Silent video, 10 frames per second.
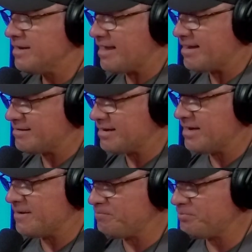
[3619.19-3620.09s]
And
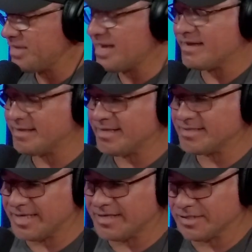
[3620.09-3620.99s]
um, yeah, it,
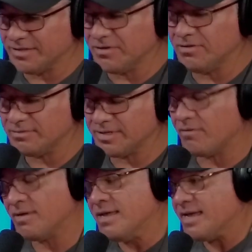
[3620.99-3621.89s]
it's it's a little, you
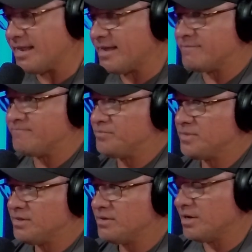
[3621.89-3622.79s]
know, and, and
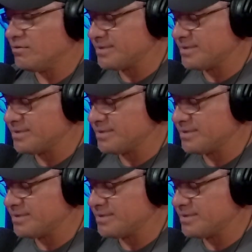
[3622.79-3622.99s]
you know,